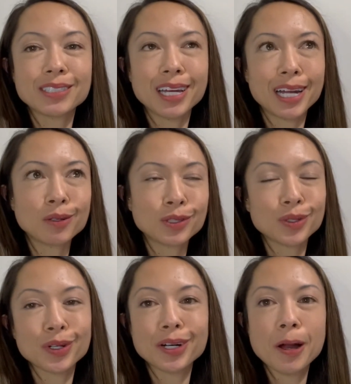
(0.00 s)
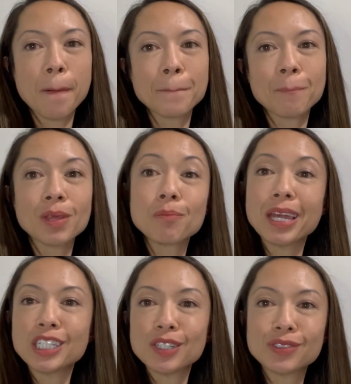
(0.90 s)
outdoor
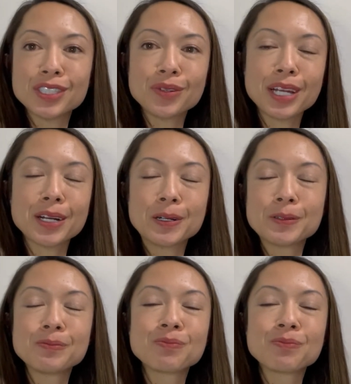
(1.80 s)
makeshift studio.